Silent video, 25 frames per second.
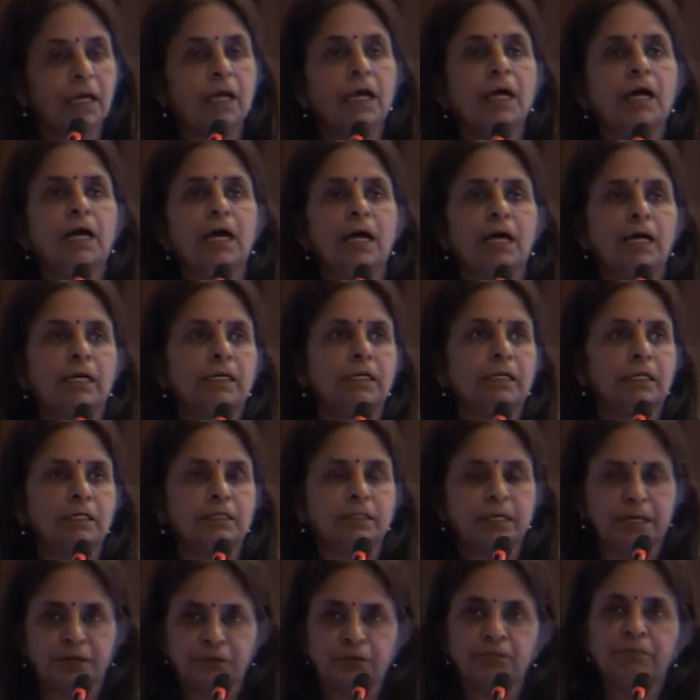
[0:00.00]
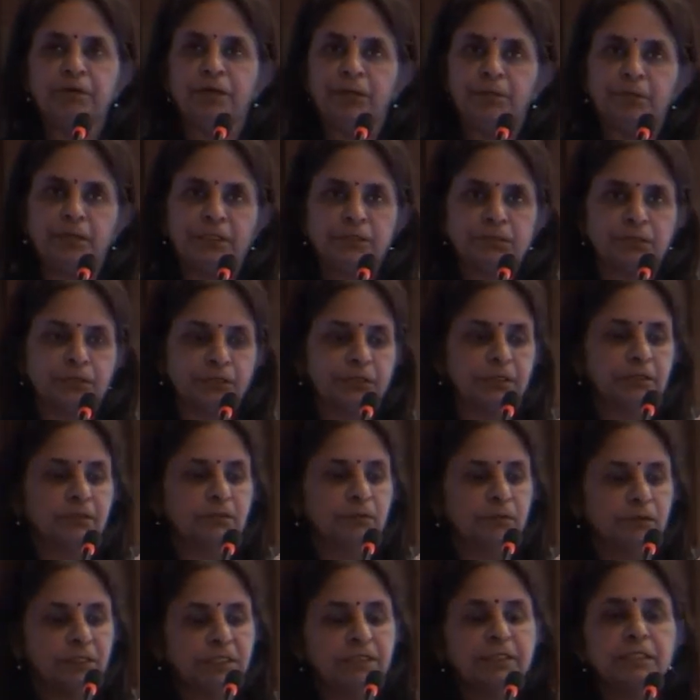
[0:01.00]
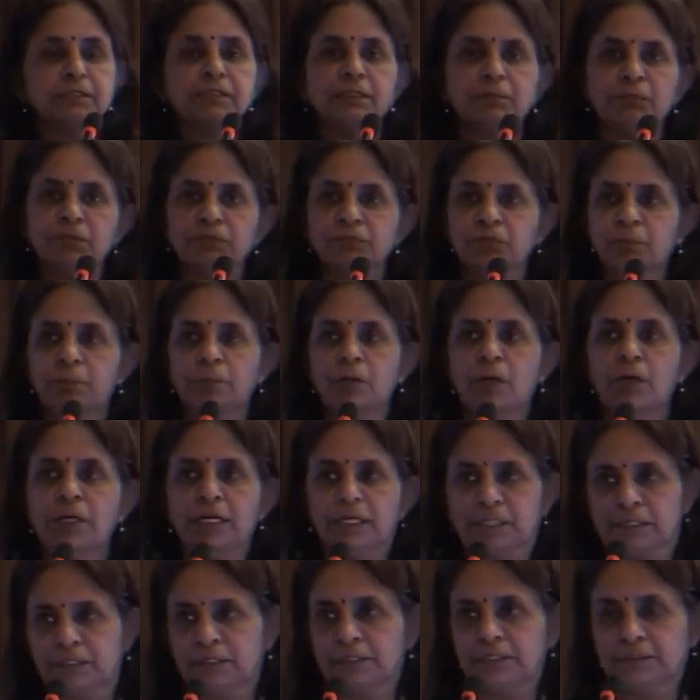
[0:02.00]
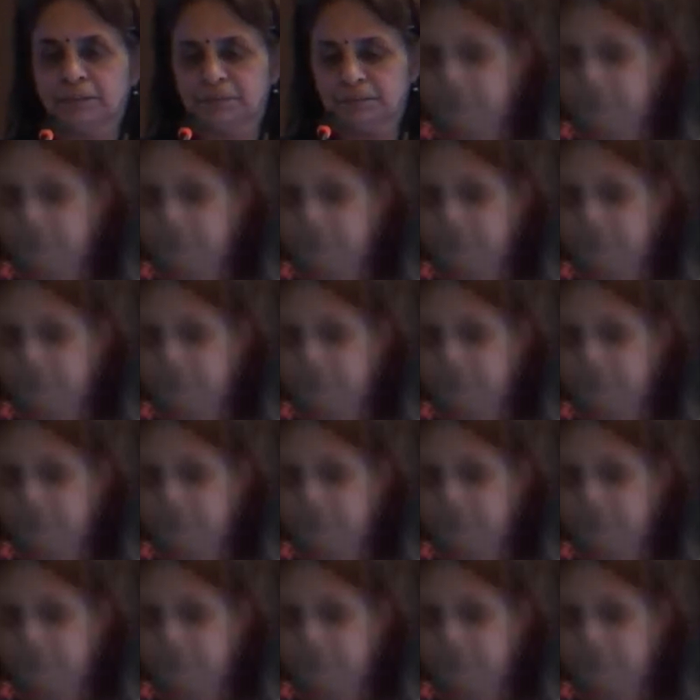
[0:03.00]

And thank you very much. So these are some of the products.